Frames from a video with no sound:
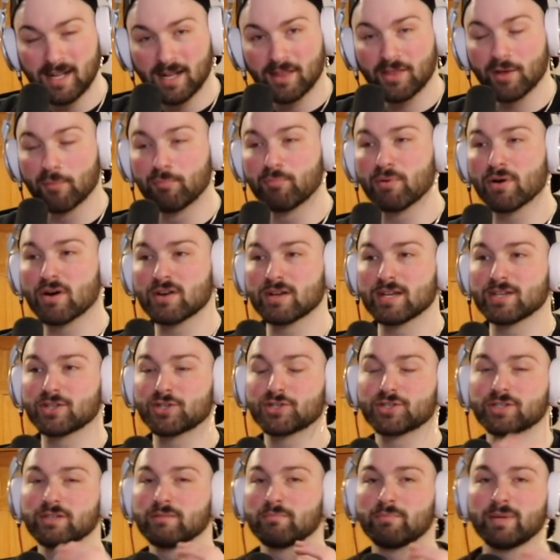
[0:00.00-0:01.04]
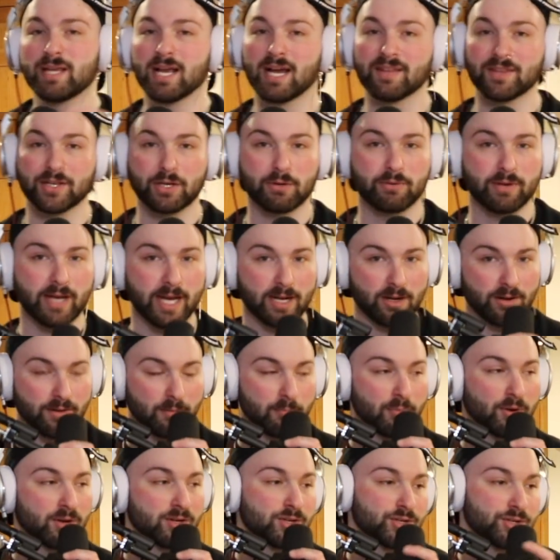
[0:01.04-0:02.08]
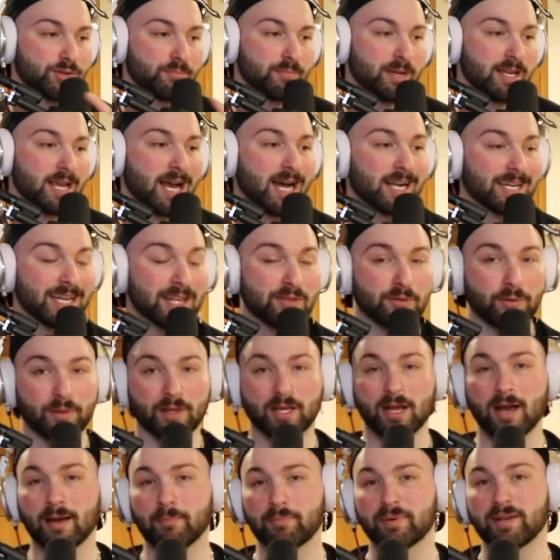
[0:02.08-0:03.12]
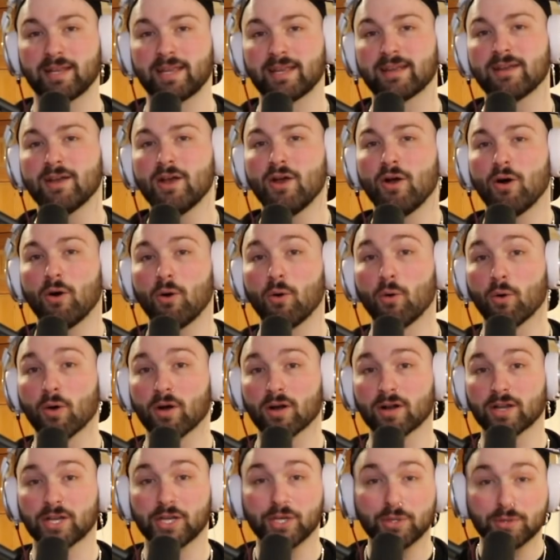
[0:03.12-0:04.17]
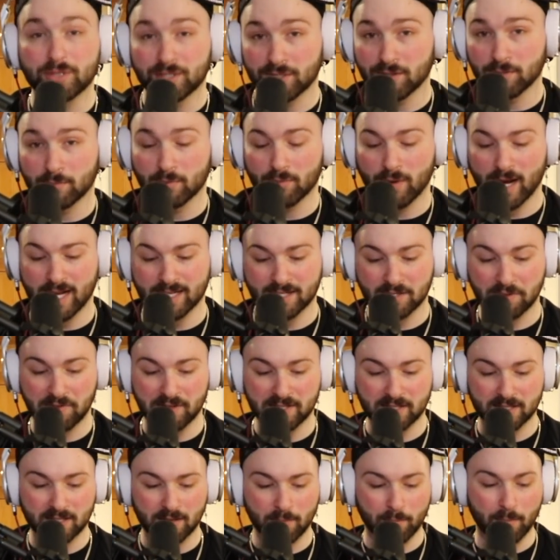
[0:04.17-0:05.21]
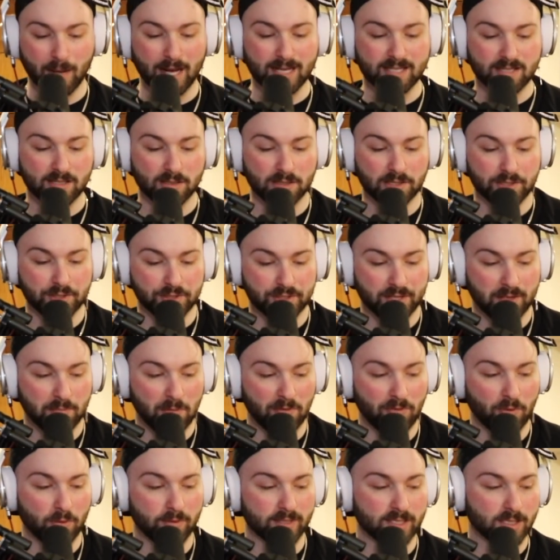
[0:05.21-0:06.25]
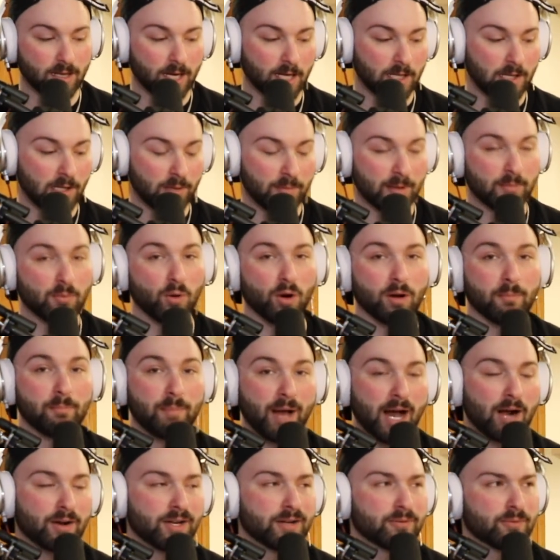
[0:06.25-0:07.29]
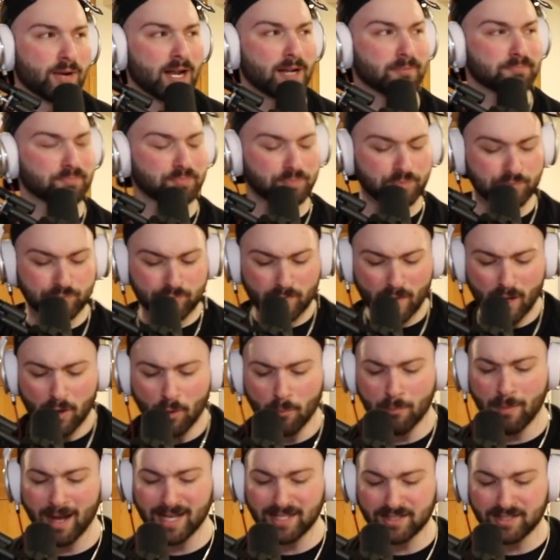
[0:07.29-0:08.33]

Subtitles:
The burden shouldn't be on the creator. The burden should be on either the company or YouTube, right? So this is my solution before we talk a little bit more about it, right? My